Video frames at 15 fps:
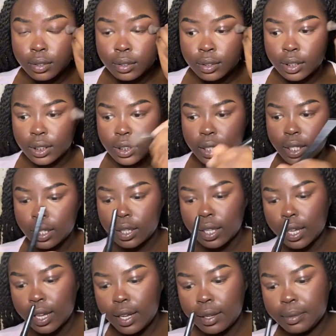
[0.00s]
just like
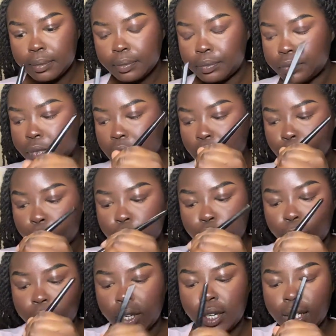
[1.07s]
that. So
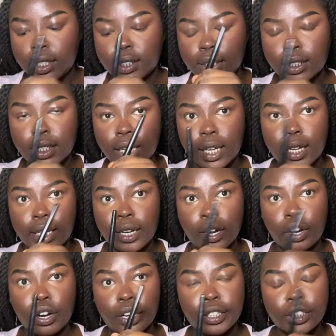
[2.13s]
we're gonna set
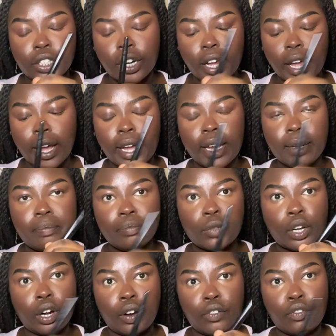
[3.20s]
our under eye,
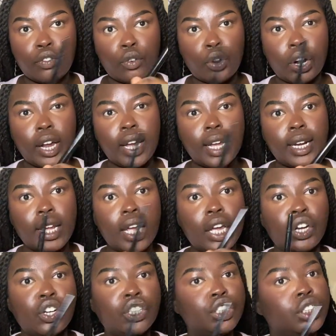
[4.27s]
our forehead,
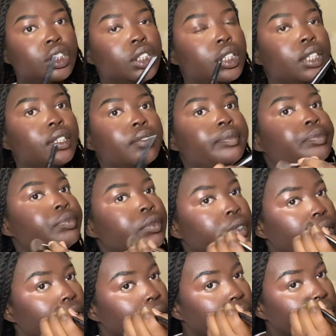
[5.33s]
and our chin.
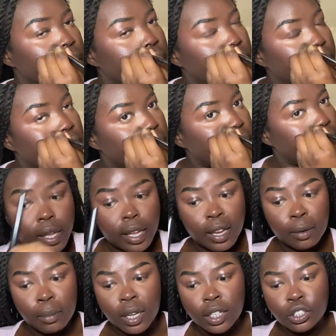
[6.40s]

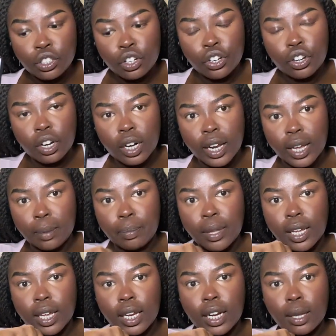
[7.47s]
And make sure you're like
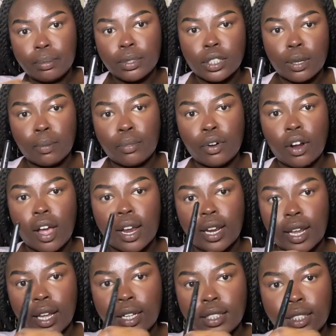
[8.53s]
picking up some
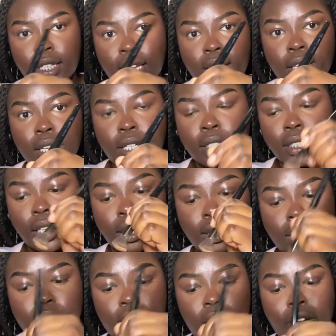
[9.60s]
product and then
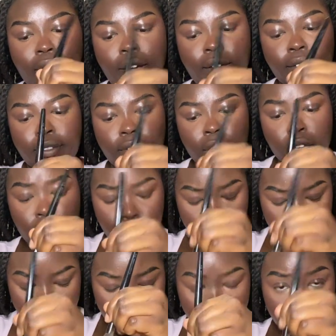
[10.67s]
dusting it off.
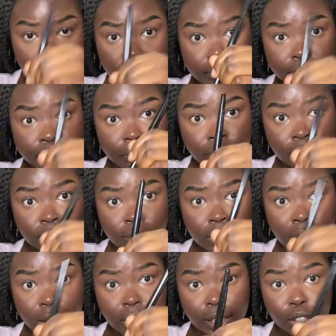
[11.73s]
Ooh,
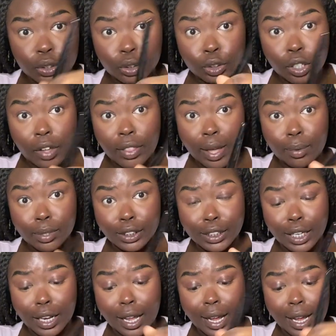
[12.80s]
like you saw, that was a
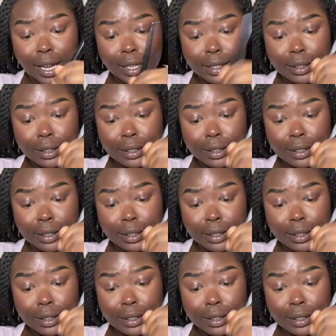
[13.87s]
lot.